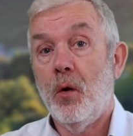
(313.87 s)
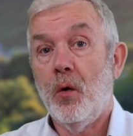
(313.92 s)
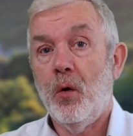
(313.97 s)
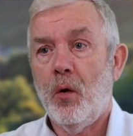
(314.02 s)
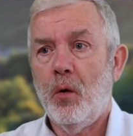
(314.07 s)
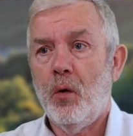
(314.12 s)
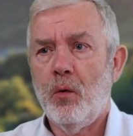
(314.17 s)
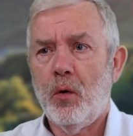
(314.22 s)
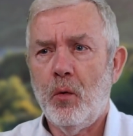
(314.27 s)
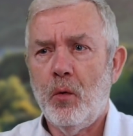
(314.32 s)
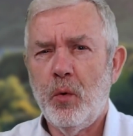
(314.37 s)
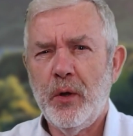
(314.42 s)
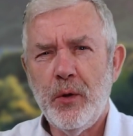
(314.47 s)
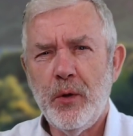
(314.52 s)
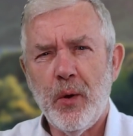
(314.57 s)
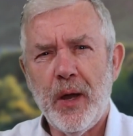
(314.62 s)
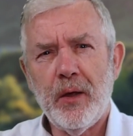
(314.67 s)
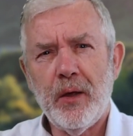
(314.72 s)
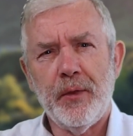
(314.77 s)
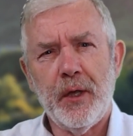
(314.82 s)
or were
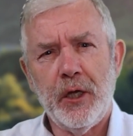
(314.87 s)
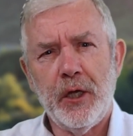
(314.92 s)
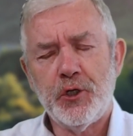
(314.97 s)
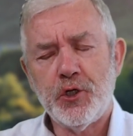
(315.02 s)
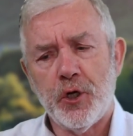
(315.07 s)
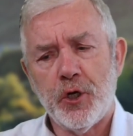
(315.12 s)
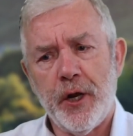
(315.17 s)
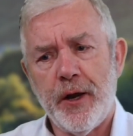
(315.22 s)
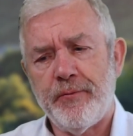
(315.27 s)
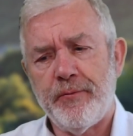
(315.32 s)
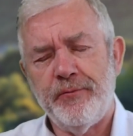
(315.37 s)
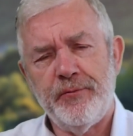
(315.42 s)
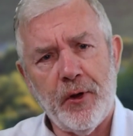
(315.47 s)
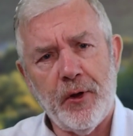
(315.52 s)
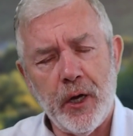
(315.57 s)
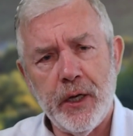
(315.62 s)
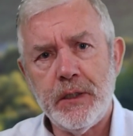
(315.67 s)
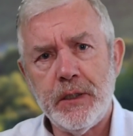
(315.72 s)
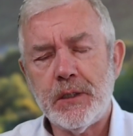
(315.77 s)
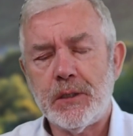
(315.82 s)
you out there trying to
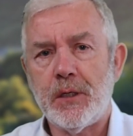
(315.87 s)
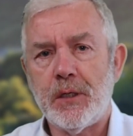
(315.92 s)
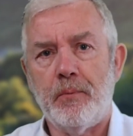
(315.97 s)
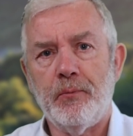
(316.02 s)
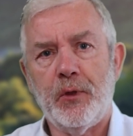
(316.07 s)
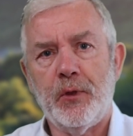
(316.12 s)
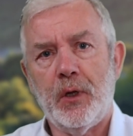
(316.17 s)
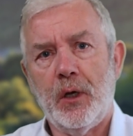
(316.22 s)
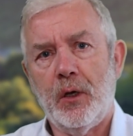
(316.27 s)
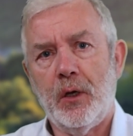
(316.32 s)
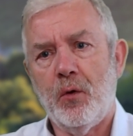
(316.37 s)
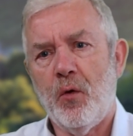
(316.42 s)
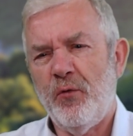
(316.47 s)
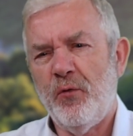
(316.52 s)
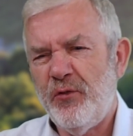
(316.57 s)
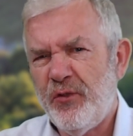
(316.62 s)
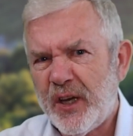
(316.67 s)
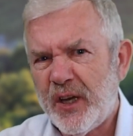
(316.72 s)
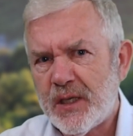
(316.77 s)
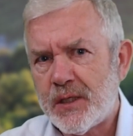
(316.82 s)
find something or
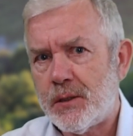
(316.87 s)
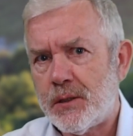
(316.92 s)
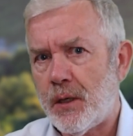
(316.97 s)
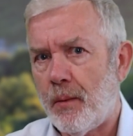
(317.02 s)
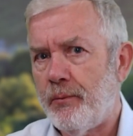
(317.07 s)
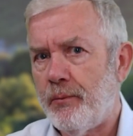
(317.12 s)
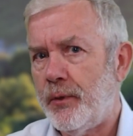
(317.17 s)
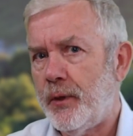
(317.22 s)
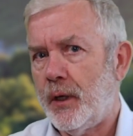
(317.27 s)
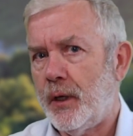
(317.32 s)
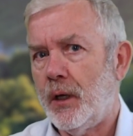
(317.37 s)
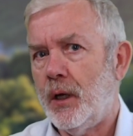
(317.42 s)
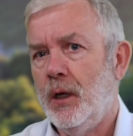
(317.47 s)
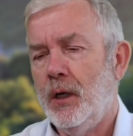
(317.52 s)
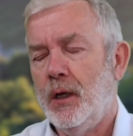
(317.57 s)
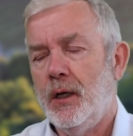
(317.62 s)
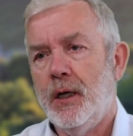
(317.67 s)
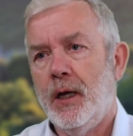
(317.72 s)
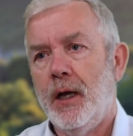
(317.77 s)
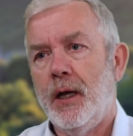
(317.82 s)
fix something
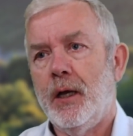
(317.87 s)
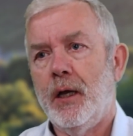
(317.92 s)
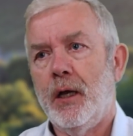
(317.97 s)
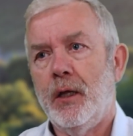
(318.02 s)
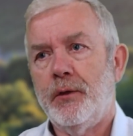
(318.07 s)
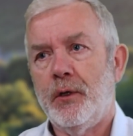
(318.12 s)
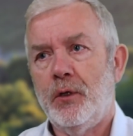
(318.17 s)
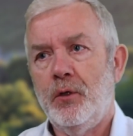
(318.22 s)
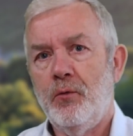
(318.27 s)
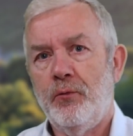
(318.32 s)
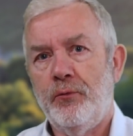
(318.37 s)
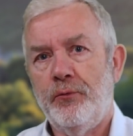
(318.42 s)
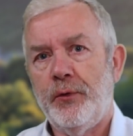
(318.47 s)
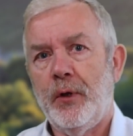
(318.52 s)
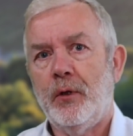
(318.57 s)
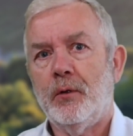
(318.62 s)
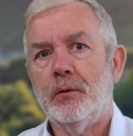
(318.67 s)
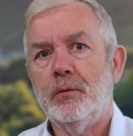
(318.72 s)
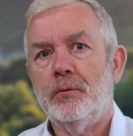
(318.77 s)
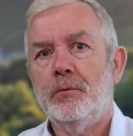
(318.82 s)
that you
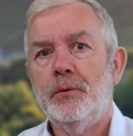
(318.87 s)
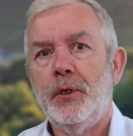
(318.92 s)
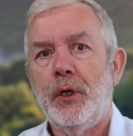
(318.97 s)
felt